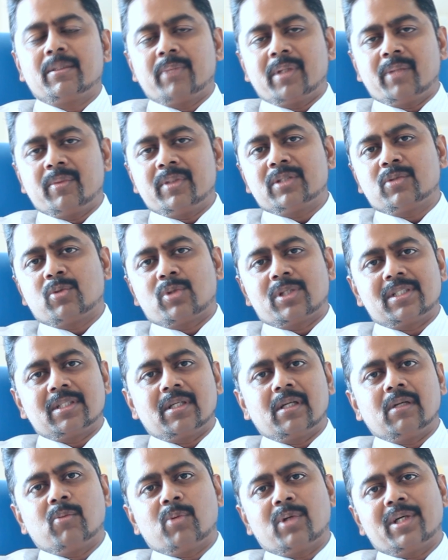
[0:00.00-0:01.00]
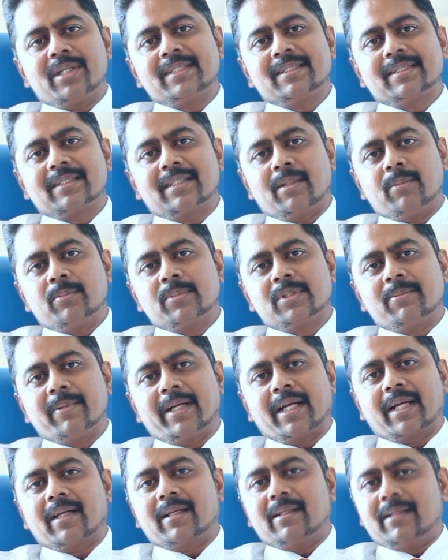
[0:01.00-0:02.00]
the baby's original voice comes
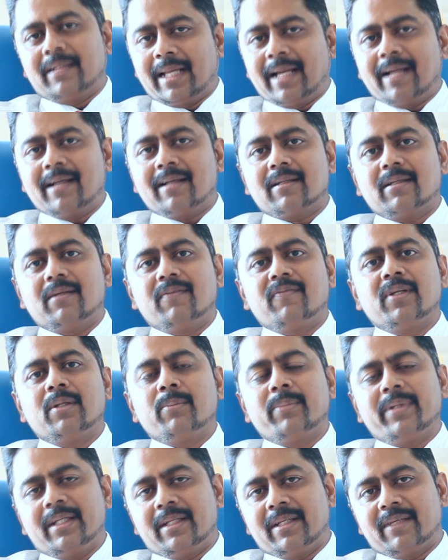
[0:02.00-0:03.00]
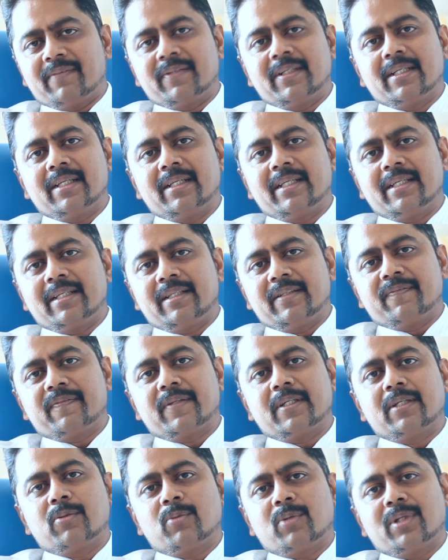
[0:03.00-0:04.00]
back. That will be definitely a
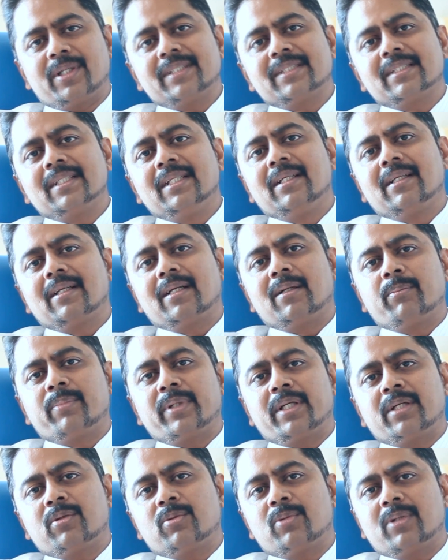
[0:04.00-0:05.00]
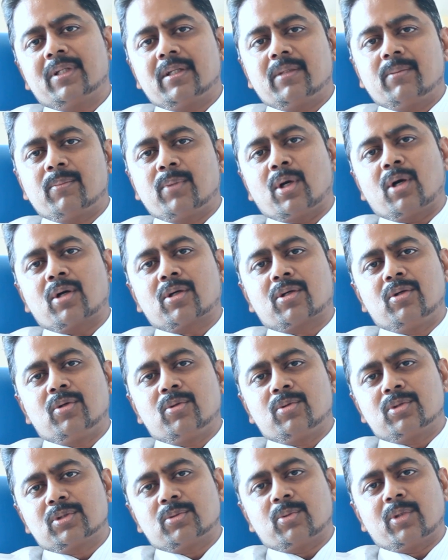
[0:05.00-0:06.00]
different voice compared to a blocked
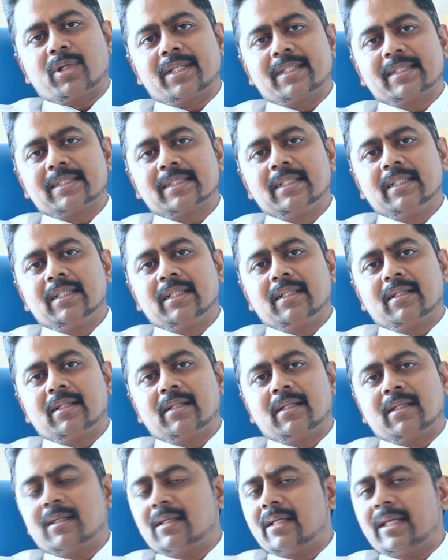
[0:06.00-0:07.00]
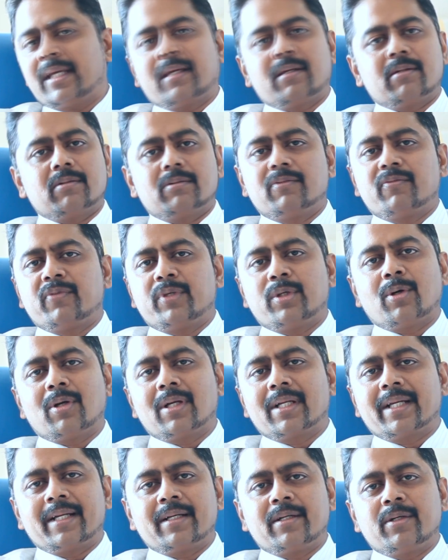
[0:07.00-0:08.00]
nose voice, uh, like we all
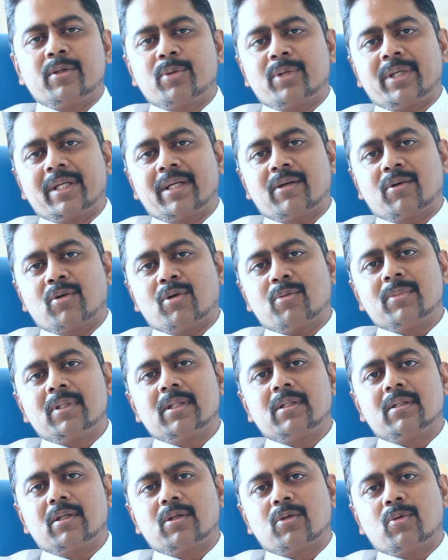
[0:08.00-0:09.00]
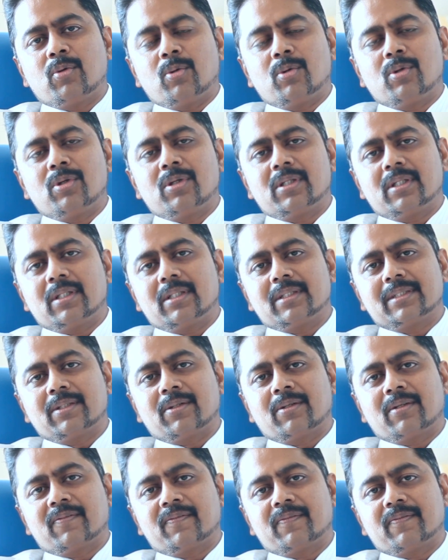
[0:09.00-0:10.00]
get during a normal cold
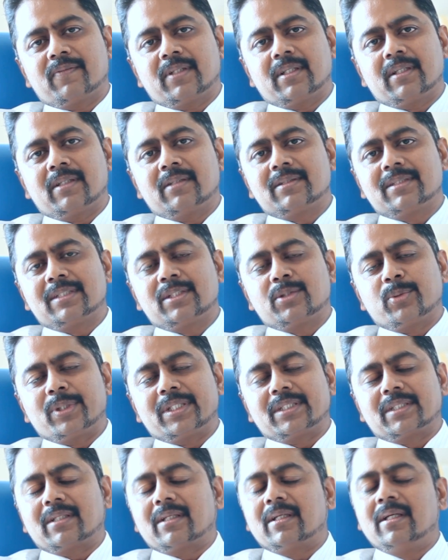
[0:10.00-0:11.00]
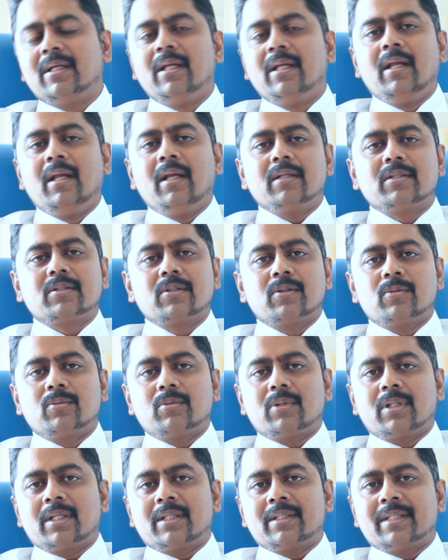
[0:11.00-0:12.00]
sort of uh, situation. So
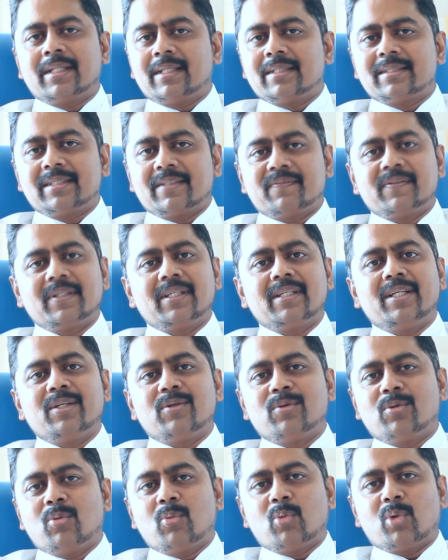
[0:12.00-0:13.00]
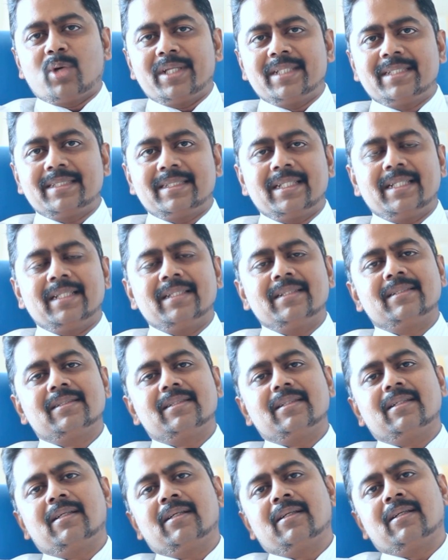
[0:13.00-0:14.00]
uh, there is definitely no voice change,
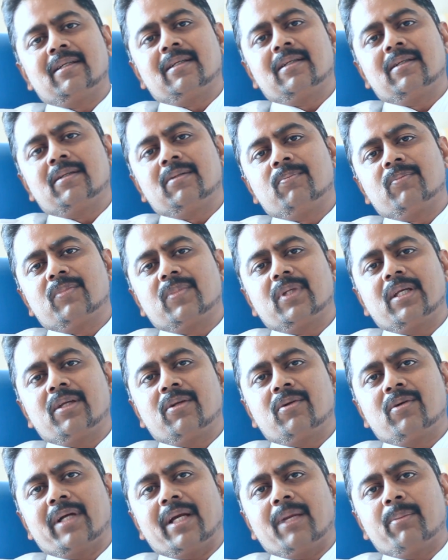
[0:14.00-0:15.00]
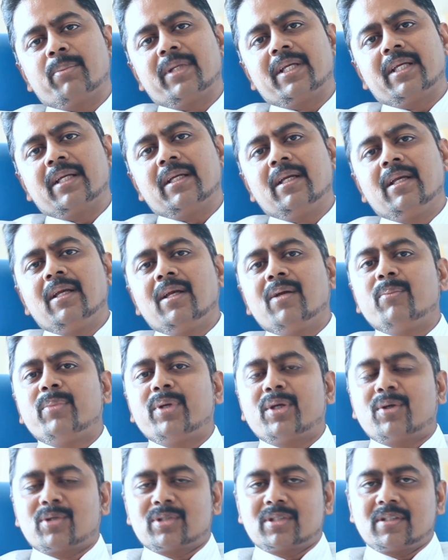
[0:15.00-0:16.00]
uh, you know, happening
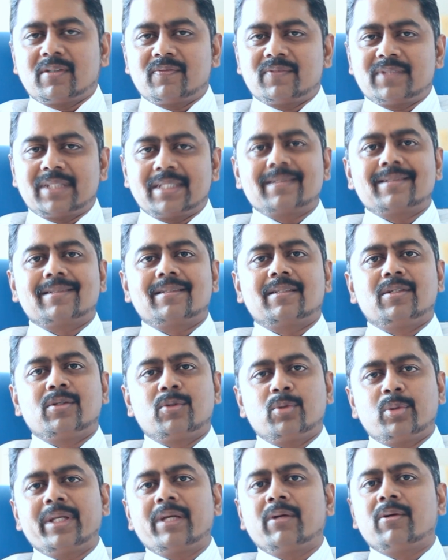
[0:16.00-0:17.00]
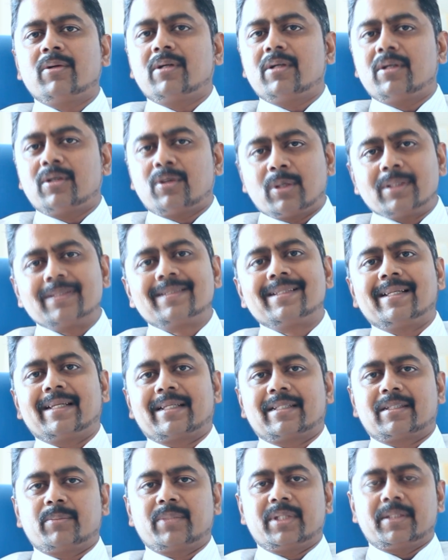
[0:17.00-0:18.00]
because of just doing
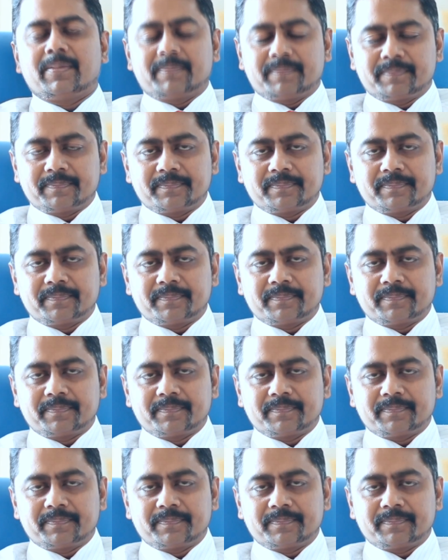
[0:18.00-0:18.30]
tonsillectomy.